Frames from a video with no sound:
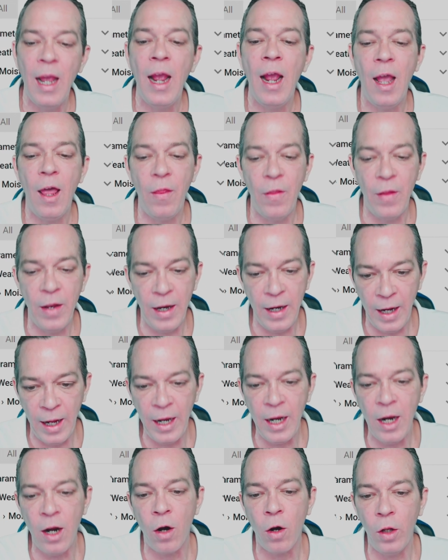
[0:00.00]
And then
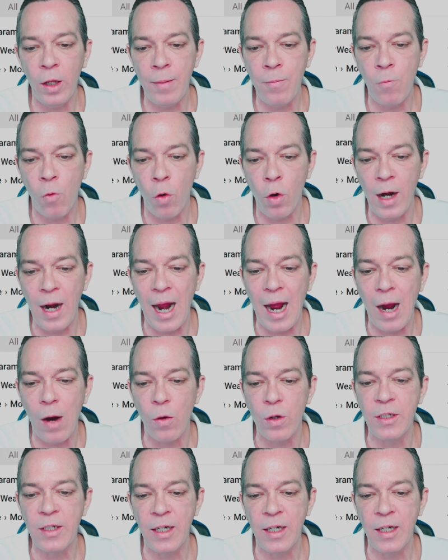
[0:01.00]
in the early morning hours,